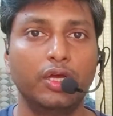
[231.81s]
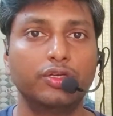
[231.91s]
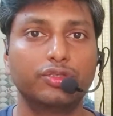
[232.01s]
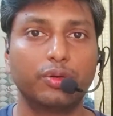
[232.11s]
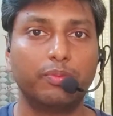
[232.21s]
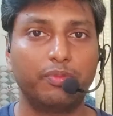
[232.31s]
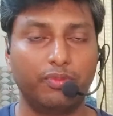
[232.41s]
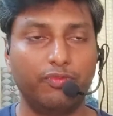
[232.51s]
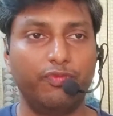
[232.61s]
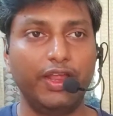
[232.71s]
So
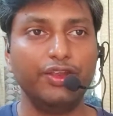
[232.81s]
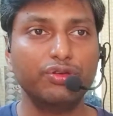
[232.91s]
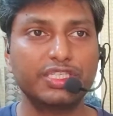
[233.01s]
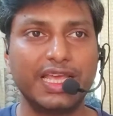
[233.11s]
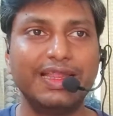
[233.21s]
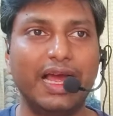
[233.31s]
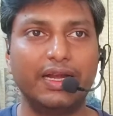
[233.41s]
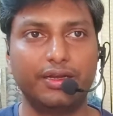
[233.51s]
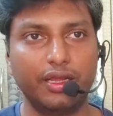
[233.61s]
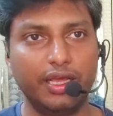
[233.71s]
when you say
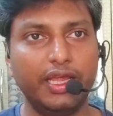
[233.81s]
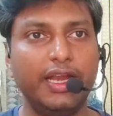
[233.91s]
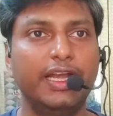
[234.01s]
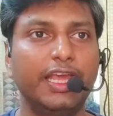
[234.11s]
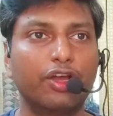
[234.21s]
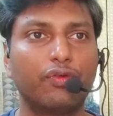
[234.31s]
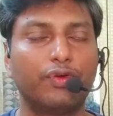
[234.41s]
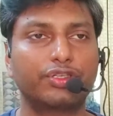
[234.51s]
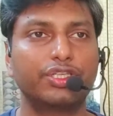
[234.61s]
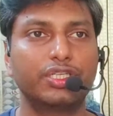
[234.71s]
that intake of
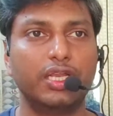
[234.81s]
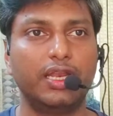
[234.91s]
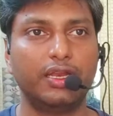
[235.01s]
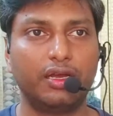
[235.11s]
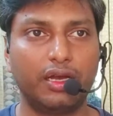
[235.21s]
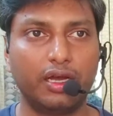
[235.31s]
oxygen and